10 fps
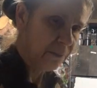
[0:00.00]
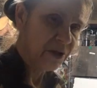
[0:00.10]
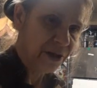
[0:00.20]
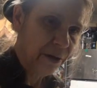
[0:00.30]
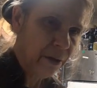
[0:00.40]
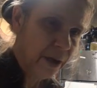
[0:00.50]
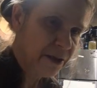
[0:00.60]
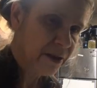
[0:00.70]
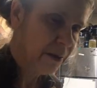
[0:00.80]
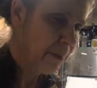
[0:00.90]
I'm
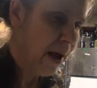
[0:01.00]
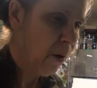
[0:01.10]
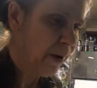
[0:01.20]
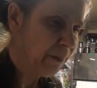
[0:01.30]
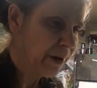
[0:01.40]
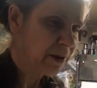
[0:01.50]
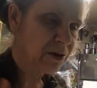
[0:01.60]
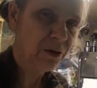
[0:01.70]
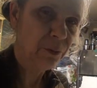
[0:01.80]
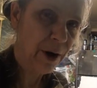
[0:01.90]
sterilizing them that way
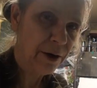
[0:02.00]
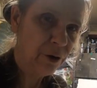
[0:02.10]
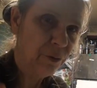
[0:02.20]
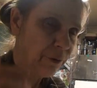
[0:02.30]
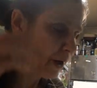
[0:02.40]
because they're brand new,